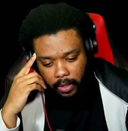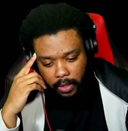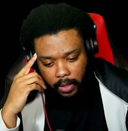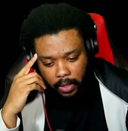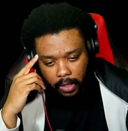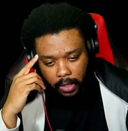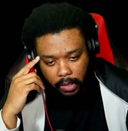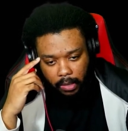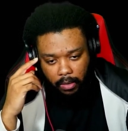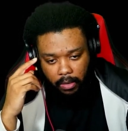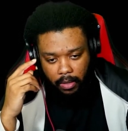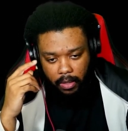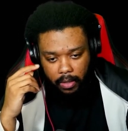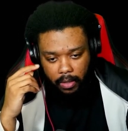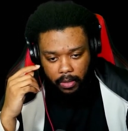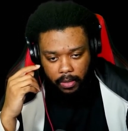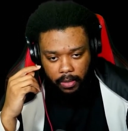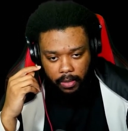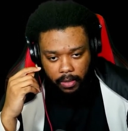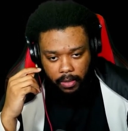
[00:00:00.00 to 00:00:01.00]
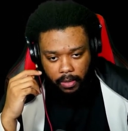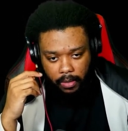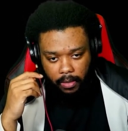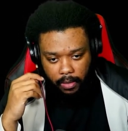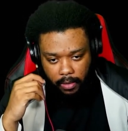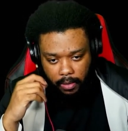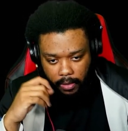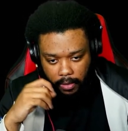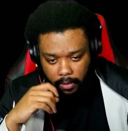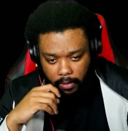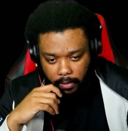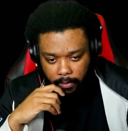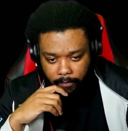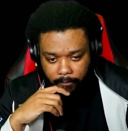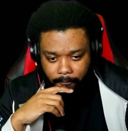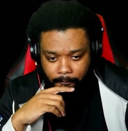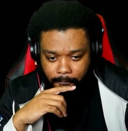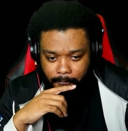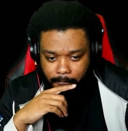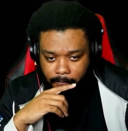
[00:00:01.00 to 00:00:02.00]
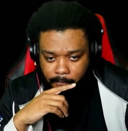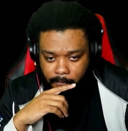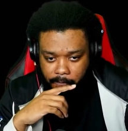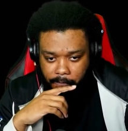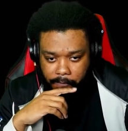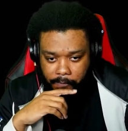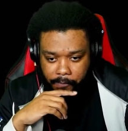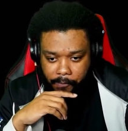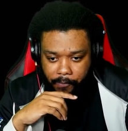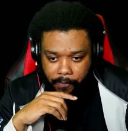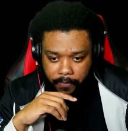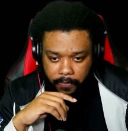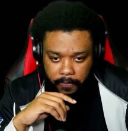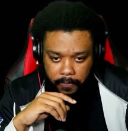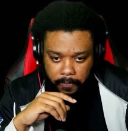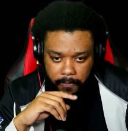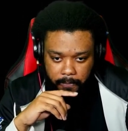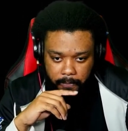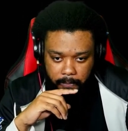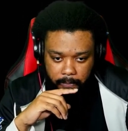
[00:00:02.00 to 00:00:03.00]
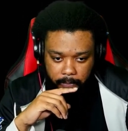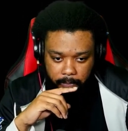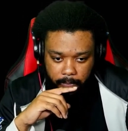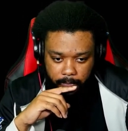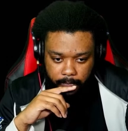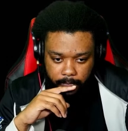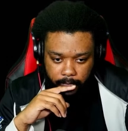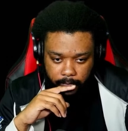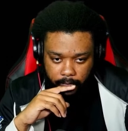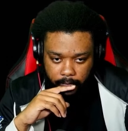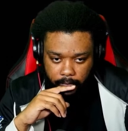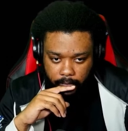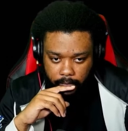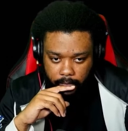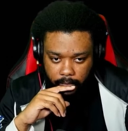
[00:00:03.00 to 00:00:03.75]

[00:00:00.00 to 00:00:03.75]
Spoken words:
Nobody speaks.